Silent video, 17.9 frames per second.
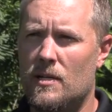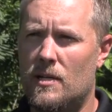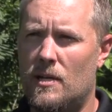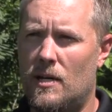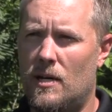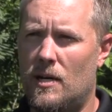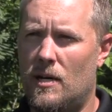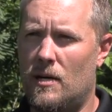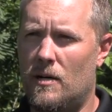
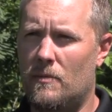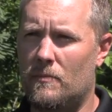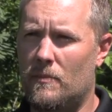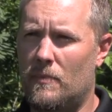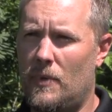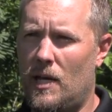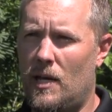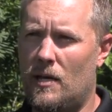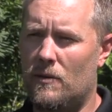
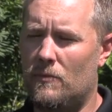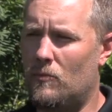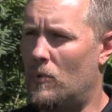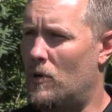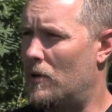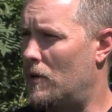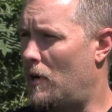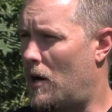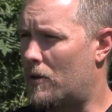and
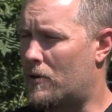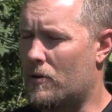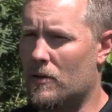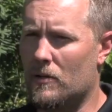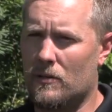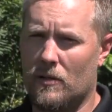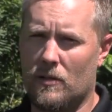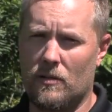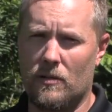where our
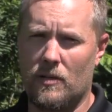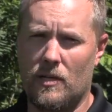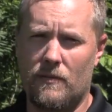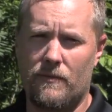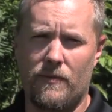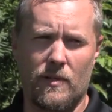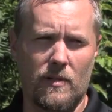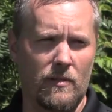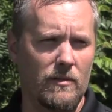current Little League
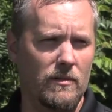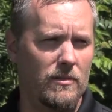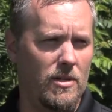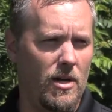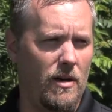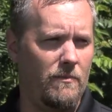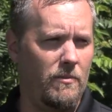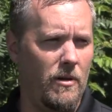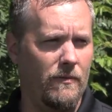field,
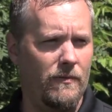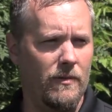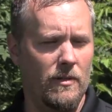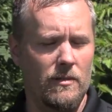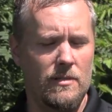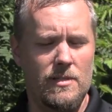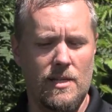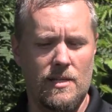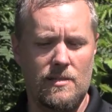softball
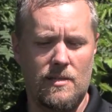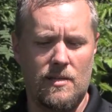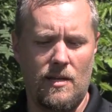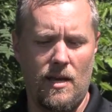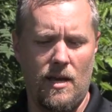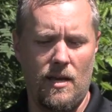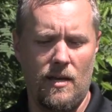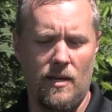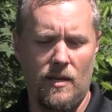field, sits
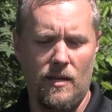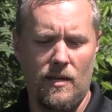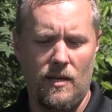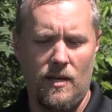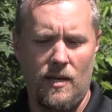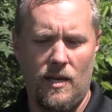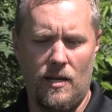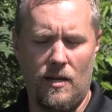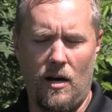today.
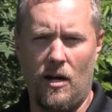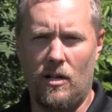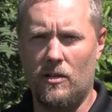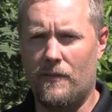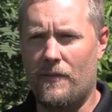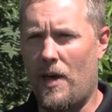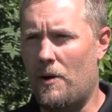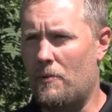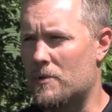And all
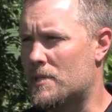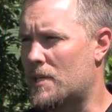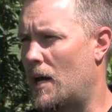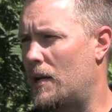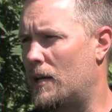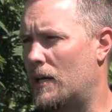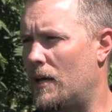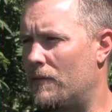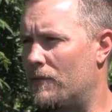of that was
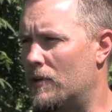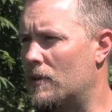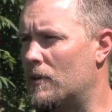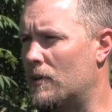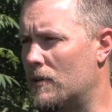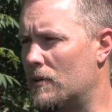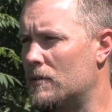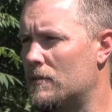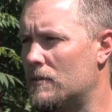kind of given to
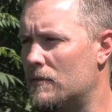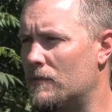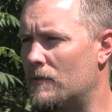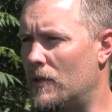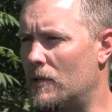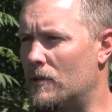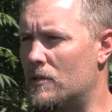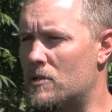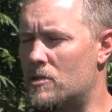the
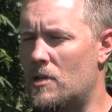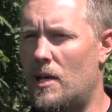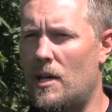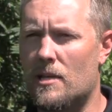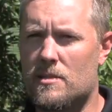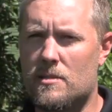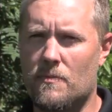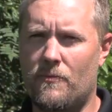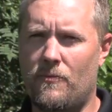village. They
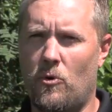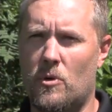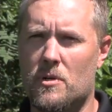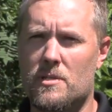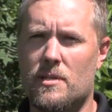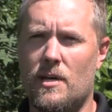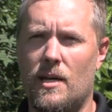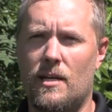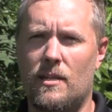had some
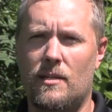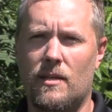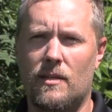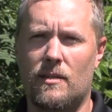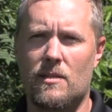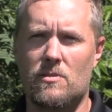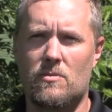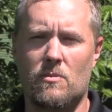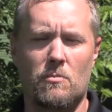foresight that
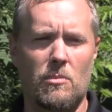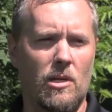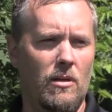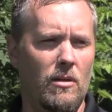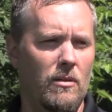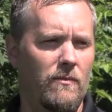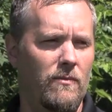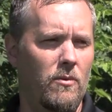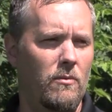this would be
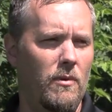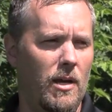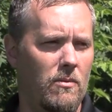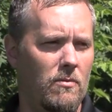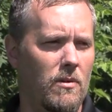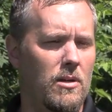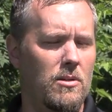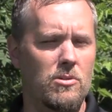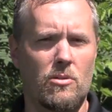good for
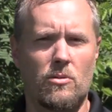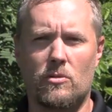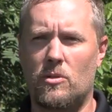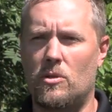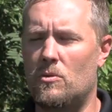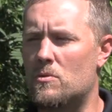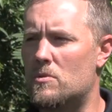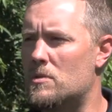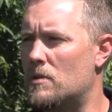recreational
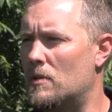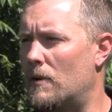use